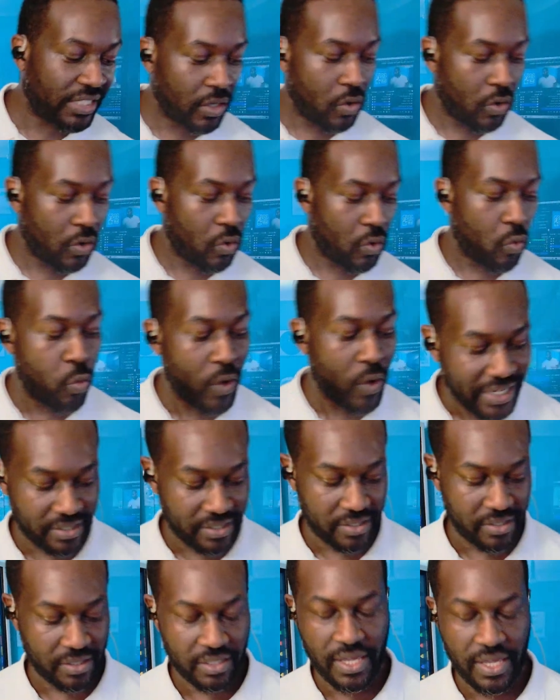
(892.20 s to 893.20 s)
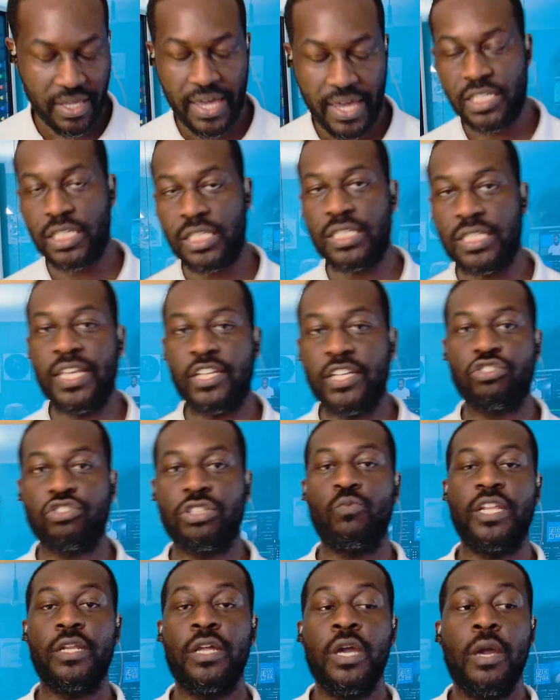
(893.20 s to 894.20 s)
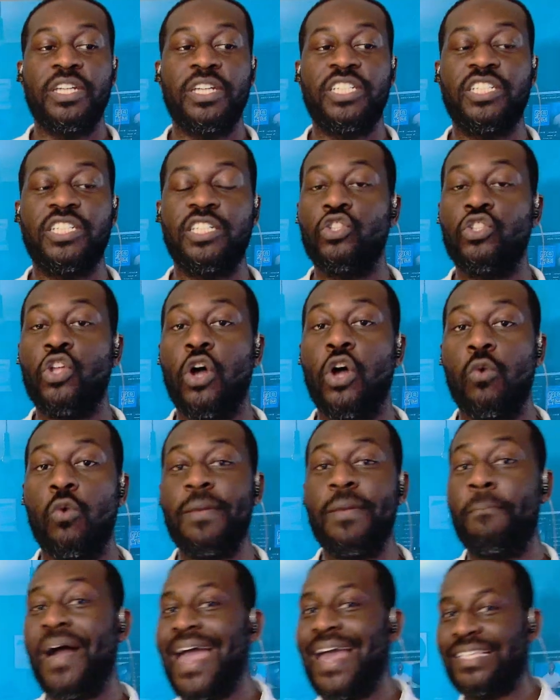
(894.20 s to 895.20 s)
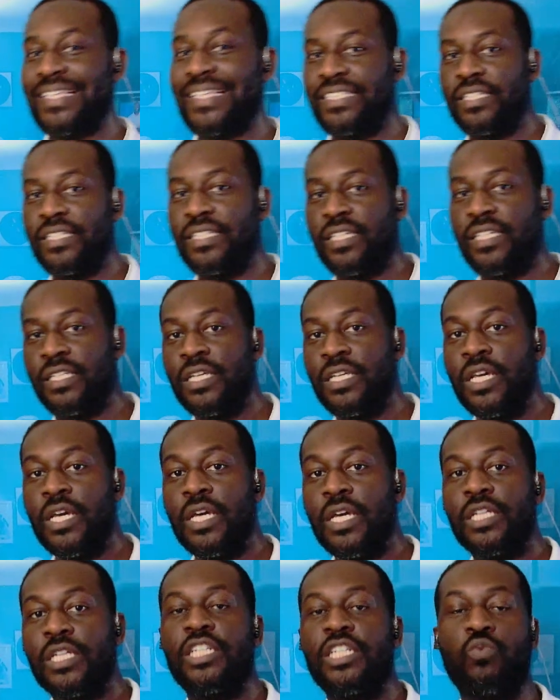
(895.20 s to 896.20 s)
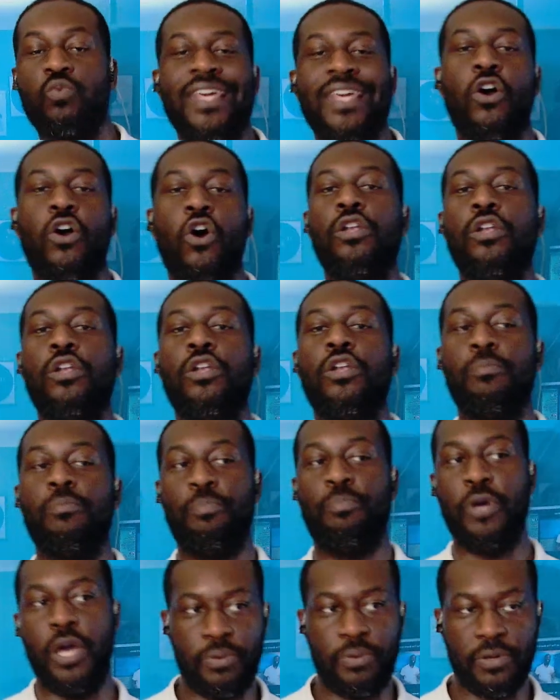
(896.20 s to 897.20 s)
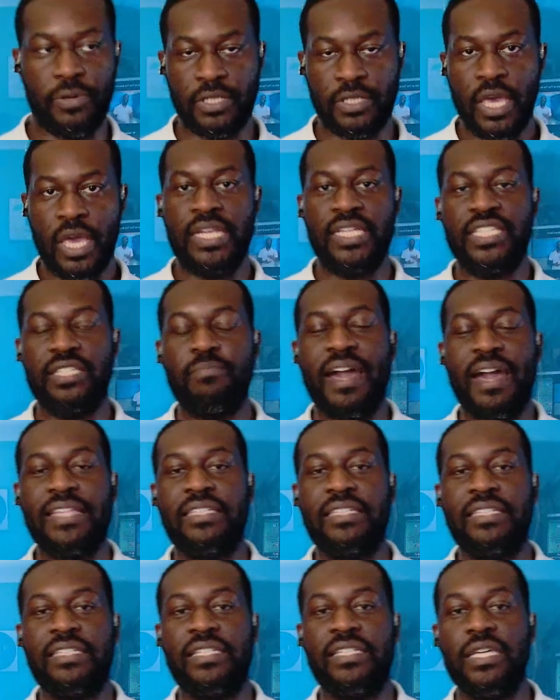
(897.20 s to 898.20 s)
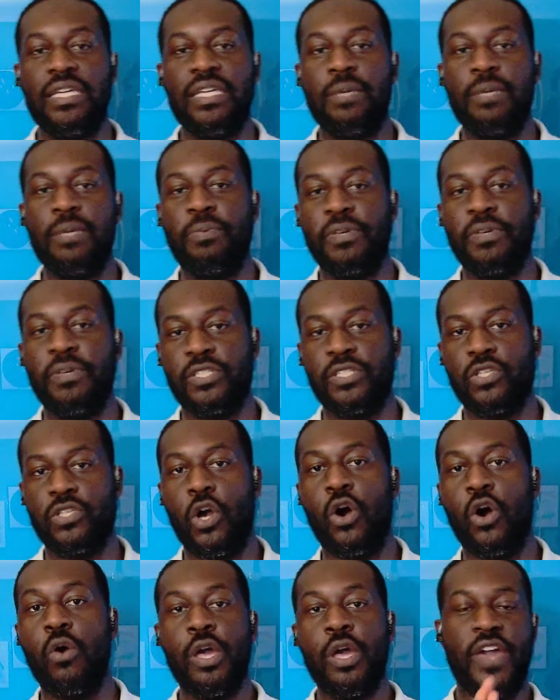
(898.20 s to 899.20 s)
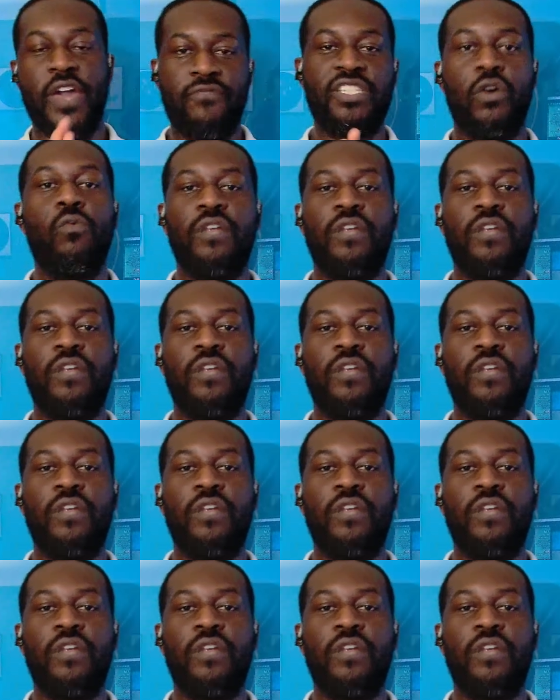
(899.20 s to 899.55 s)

Okay, she's literally winning, but she's not winning by accident. She's winning on purpose. And this is my deepest hope for every single one of you guys who are